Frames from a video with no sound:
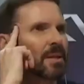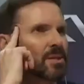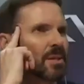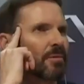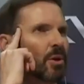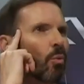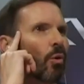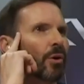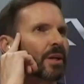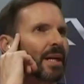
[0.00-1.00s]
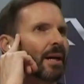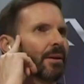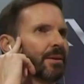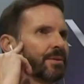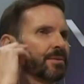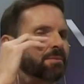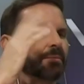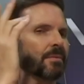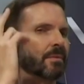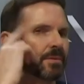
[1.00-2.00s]
they just give you a word count as
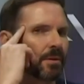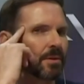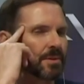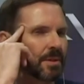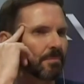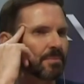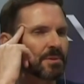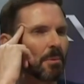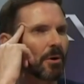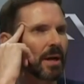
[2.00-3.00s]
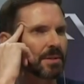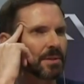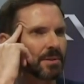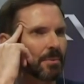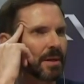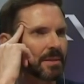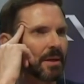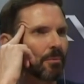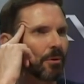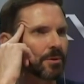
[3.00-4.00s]
so that some smartass doesn't write
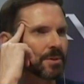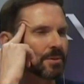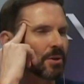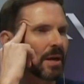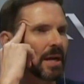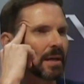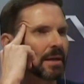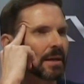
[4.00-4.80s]
10 words and try to hand